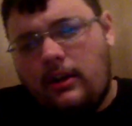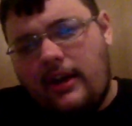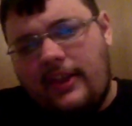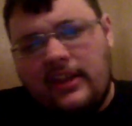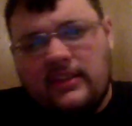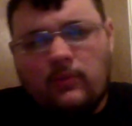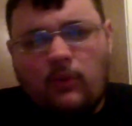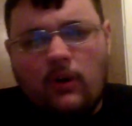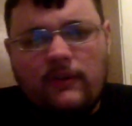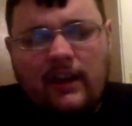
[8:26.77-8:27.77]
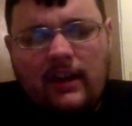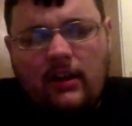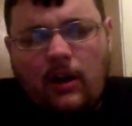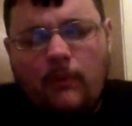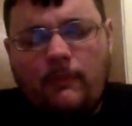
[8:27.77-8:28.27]
I think it's worth taking
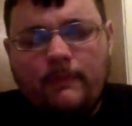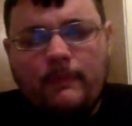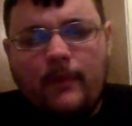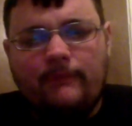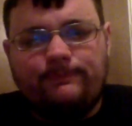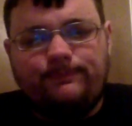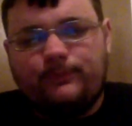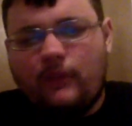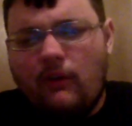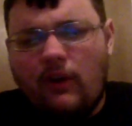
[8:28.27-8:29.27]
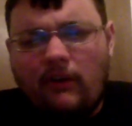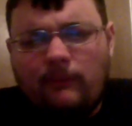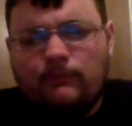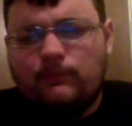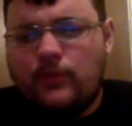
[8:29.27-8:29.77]
home. But overall,
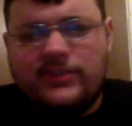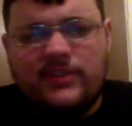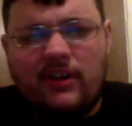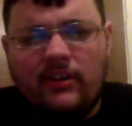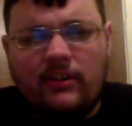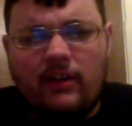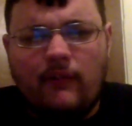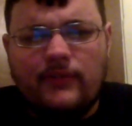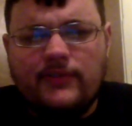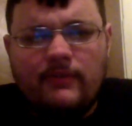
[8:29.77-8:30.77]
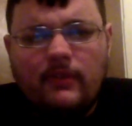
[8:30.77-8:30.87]
good solid conference.